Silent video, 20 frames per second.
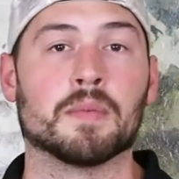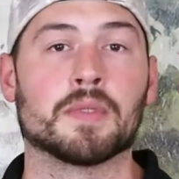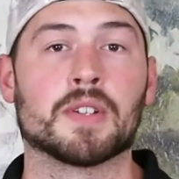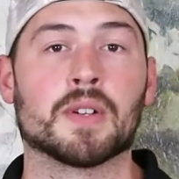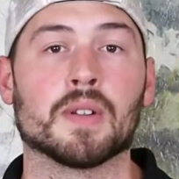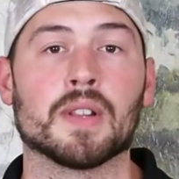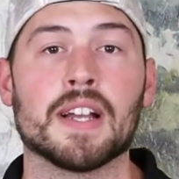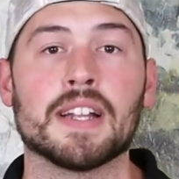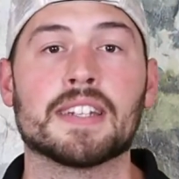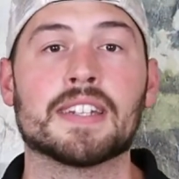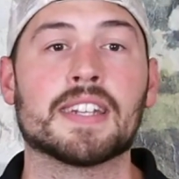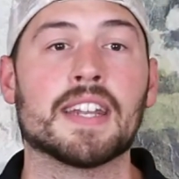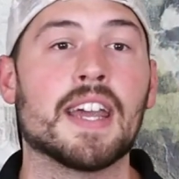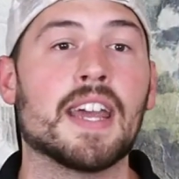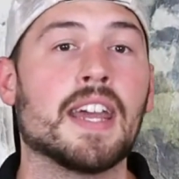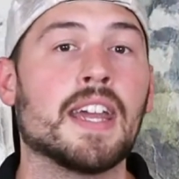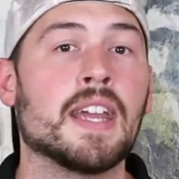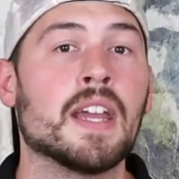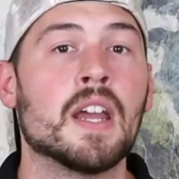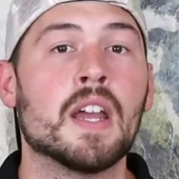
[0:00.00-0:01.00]
So let's
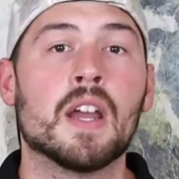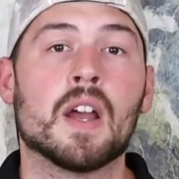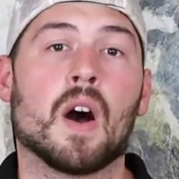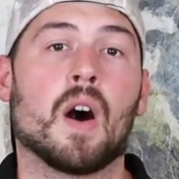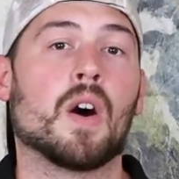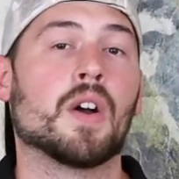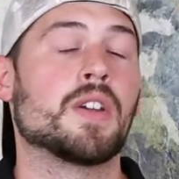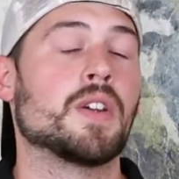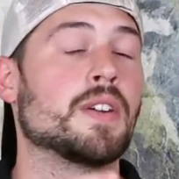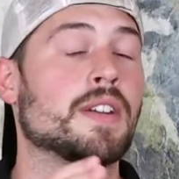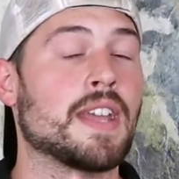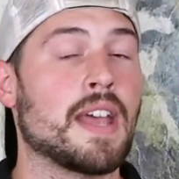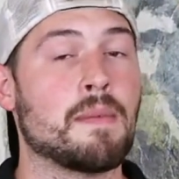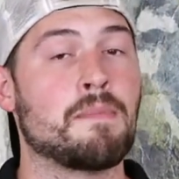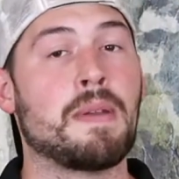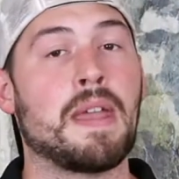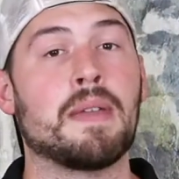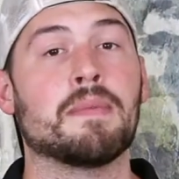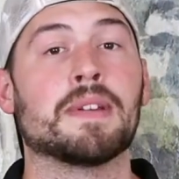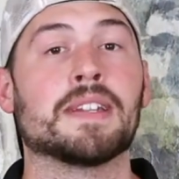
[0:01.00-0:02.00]
say all your debt
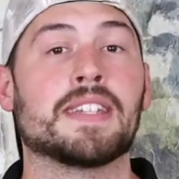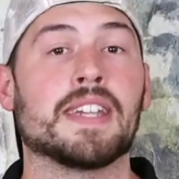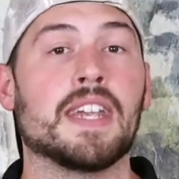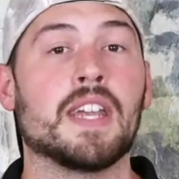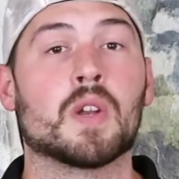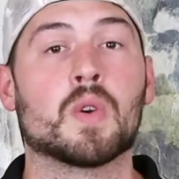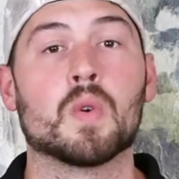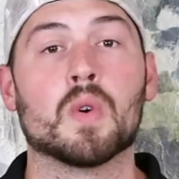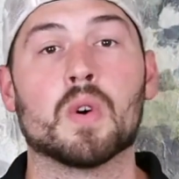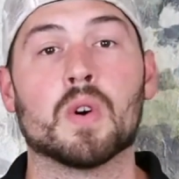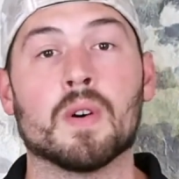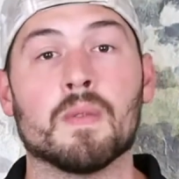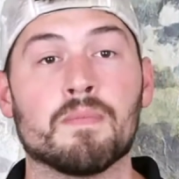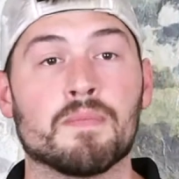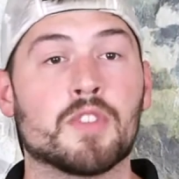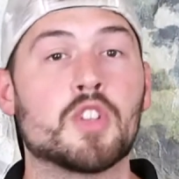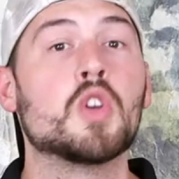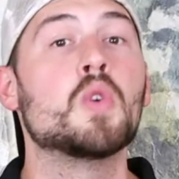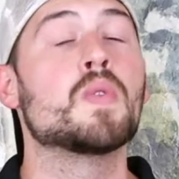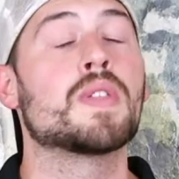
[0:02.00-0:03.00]
payments
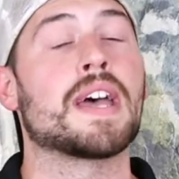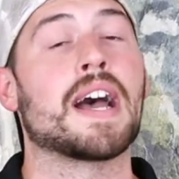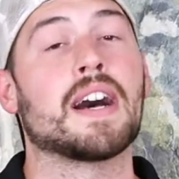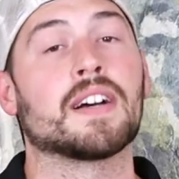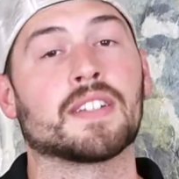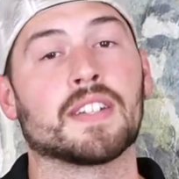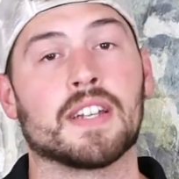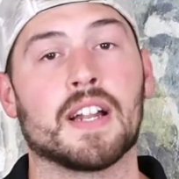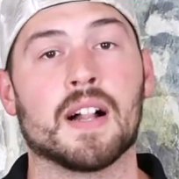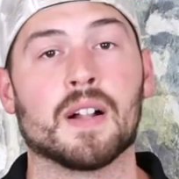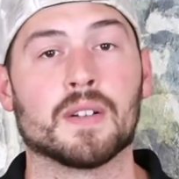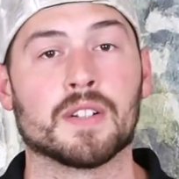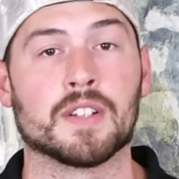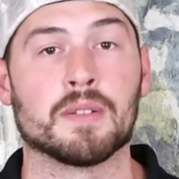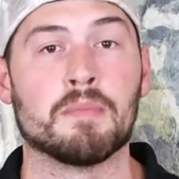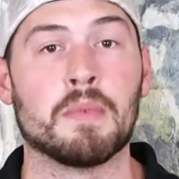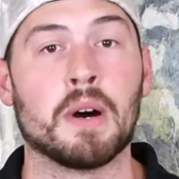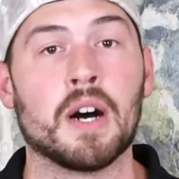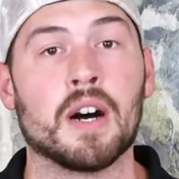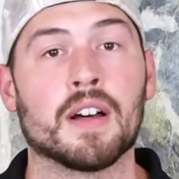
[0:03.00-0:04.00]
equal $2,000 a
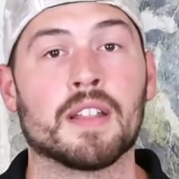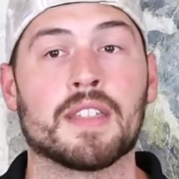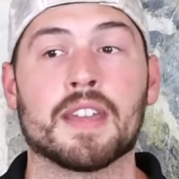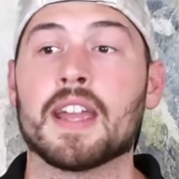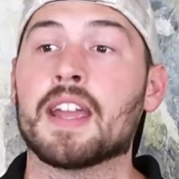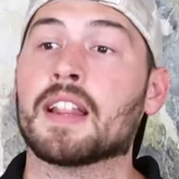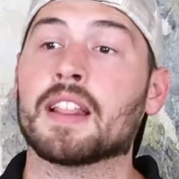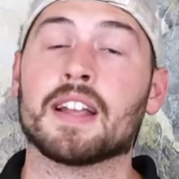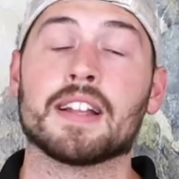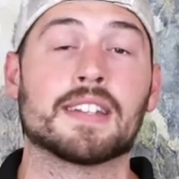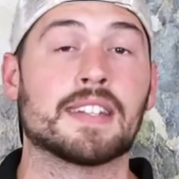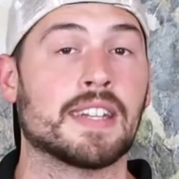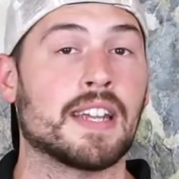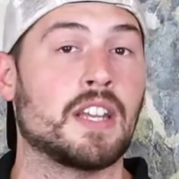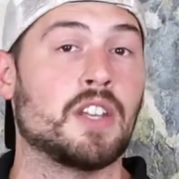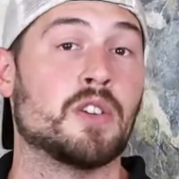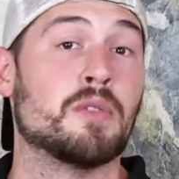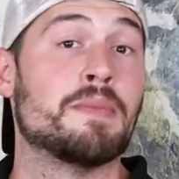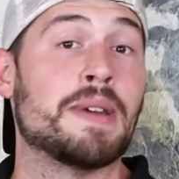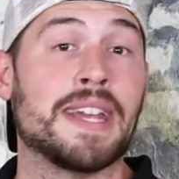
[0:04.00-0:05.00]
month, and let's say
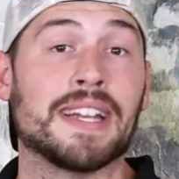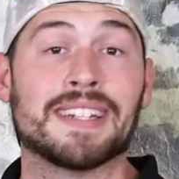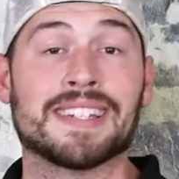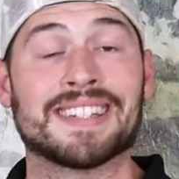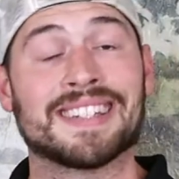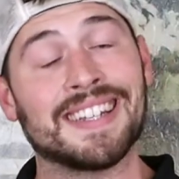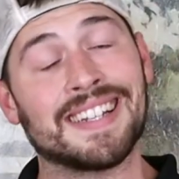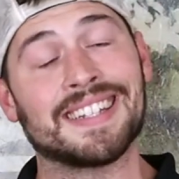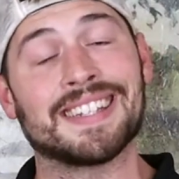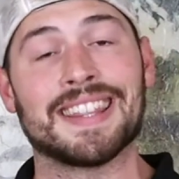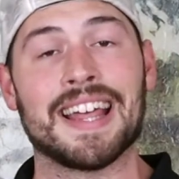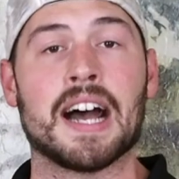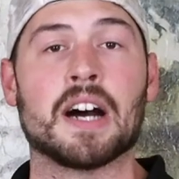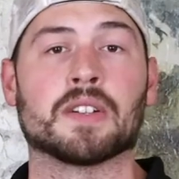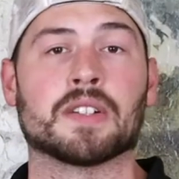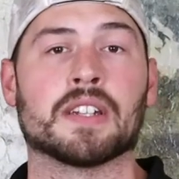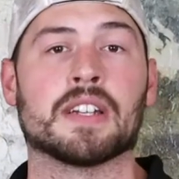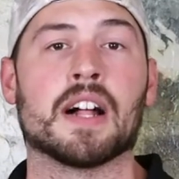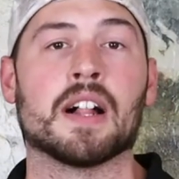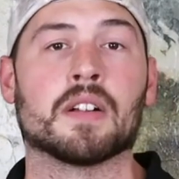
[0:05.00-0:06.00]
you make
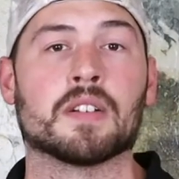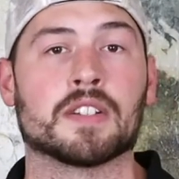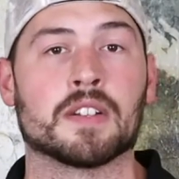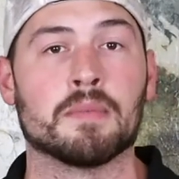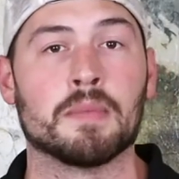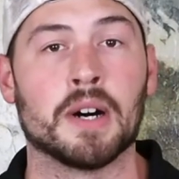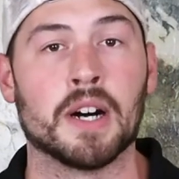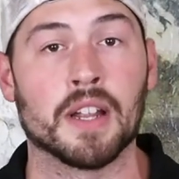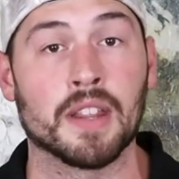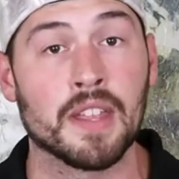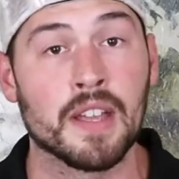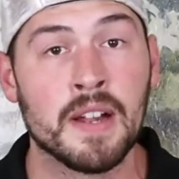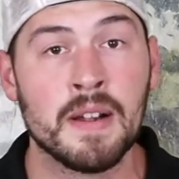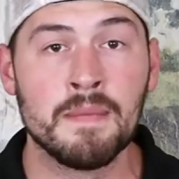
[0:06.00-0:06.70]
$6,000 a month.